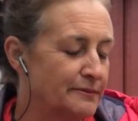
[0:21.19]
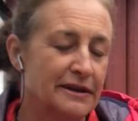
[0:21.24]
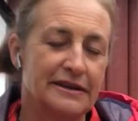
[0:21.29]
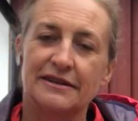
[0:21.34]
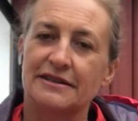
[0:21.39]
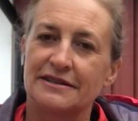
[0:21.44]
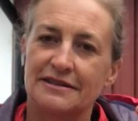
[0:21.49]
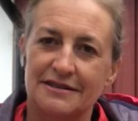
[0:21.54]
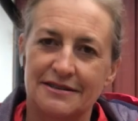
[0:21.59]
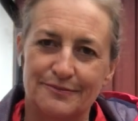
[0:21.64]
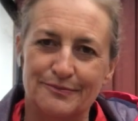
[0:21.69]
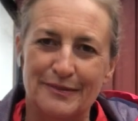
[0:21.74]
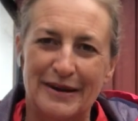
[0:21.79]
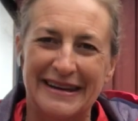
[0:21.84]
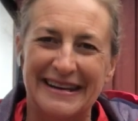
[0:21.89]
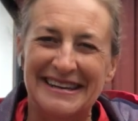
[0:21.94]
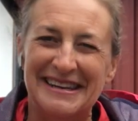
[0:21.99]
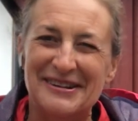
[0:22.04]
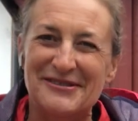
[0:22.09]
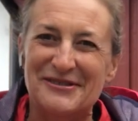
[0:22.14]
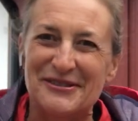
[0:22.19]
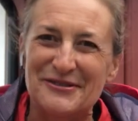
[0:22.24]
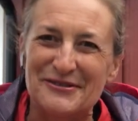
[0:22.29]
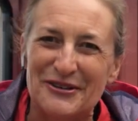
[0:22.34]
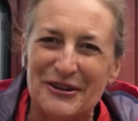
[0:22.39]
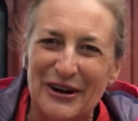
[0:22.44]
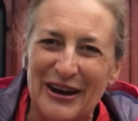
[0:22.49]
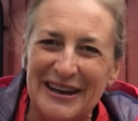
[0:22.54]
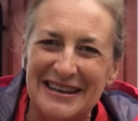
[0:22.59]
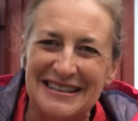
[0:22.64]
but there's many different
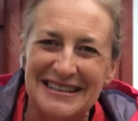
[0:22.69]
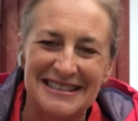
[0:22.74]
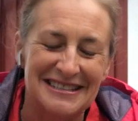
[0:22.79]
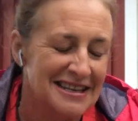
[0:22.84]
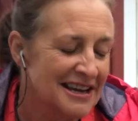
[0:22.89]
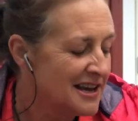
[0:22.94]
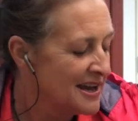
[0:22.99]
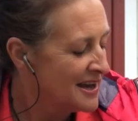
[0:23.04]
varieties.